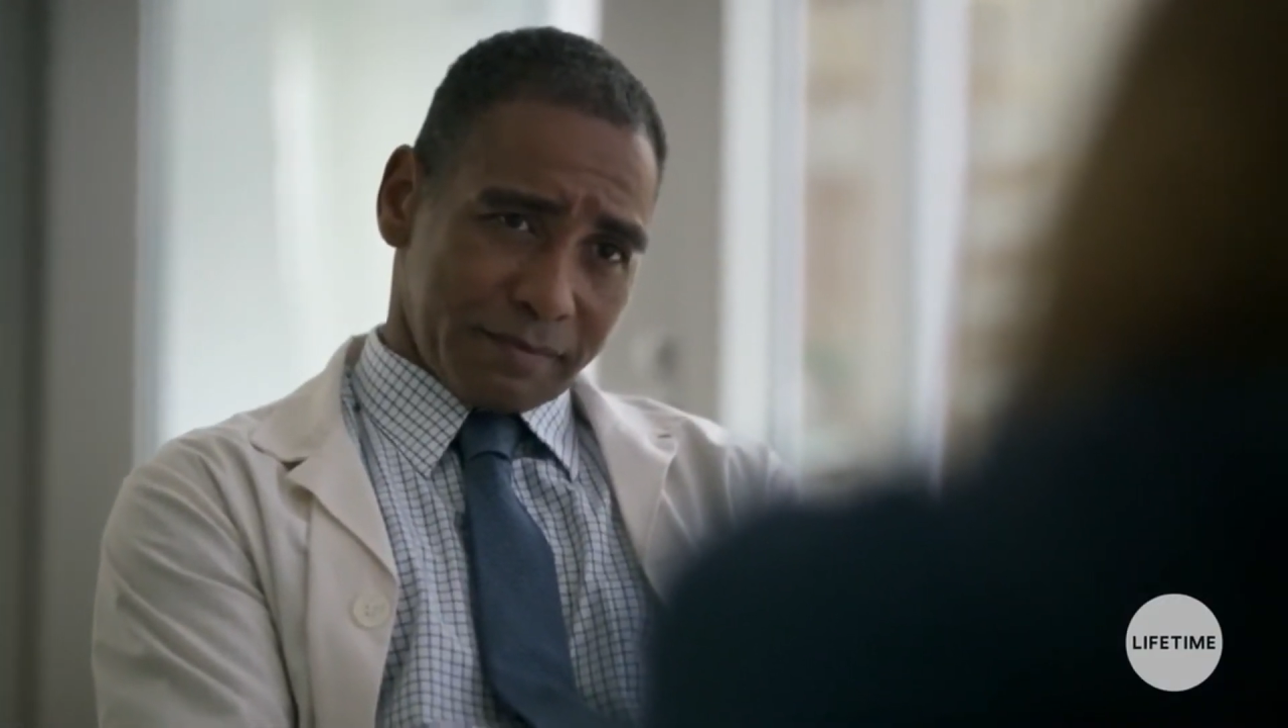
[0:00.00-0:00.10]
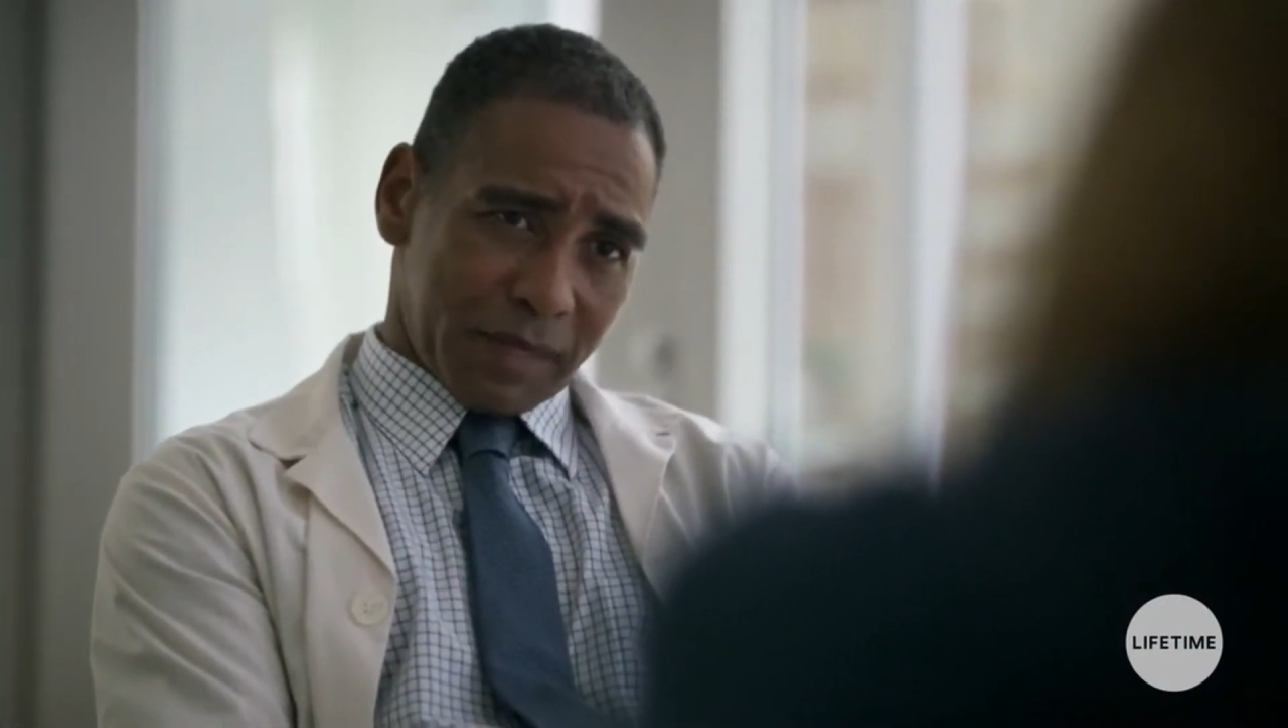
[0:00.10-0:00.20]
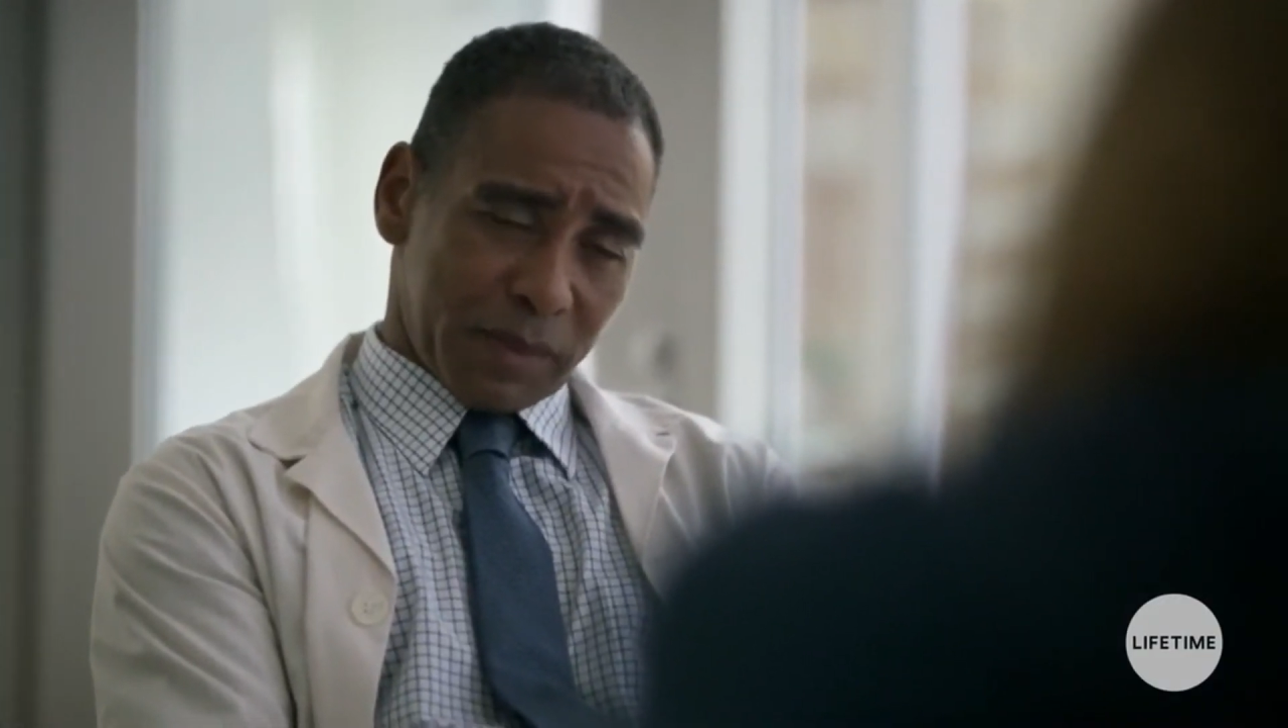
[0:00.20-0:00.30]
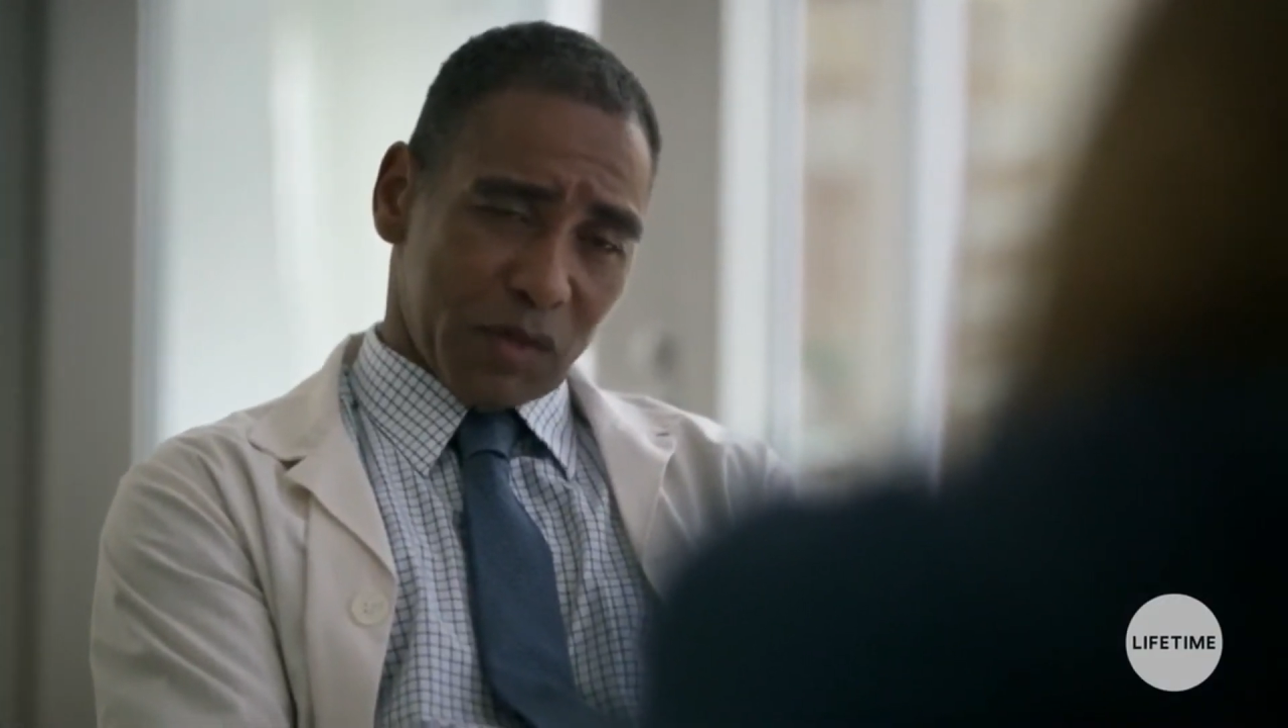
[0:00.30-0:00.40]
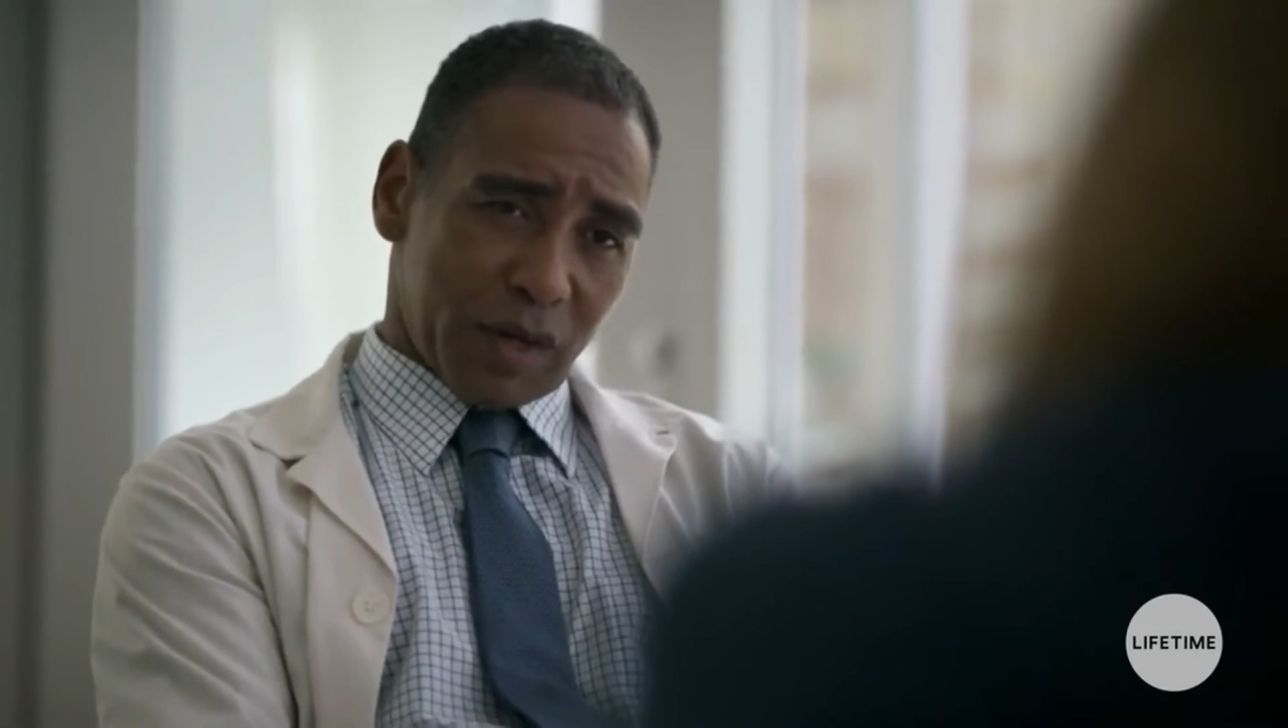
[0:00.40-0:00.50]

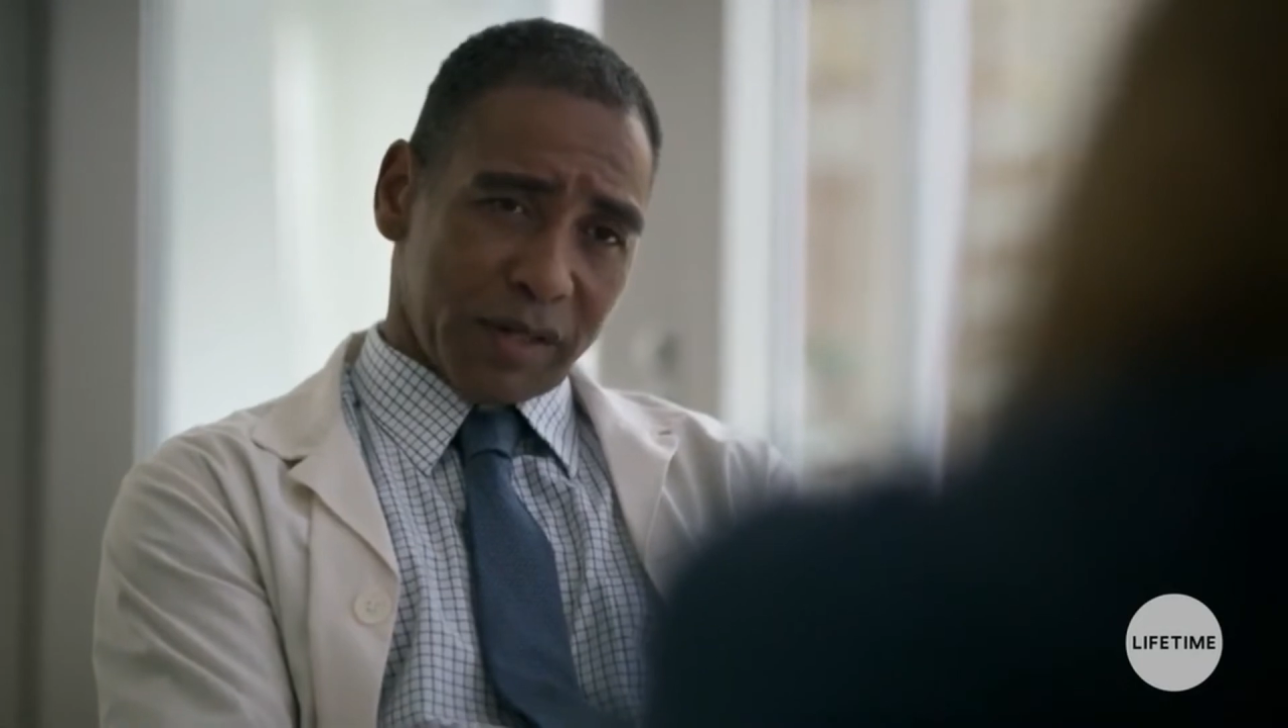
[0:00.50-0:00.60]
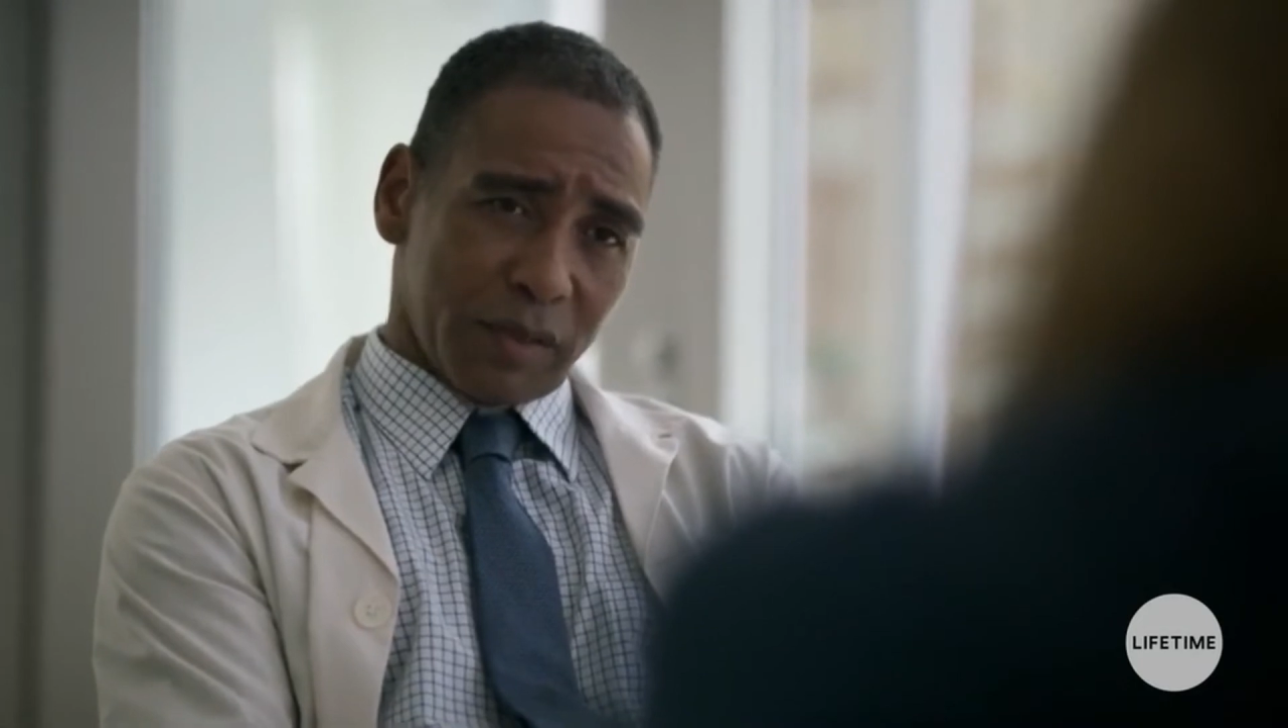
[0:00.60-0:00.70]
Maybe trying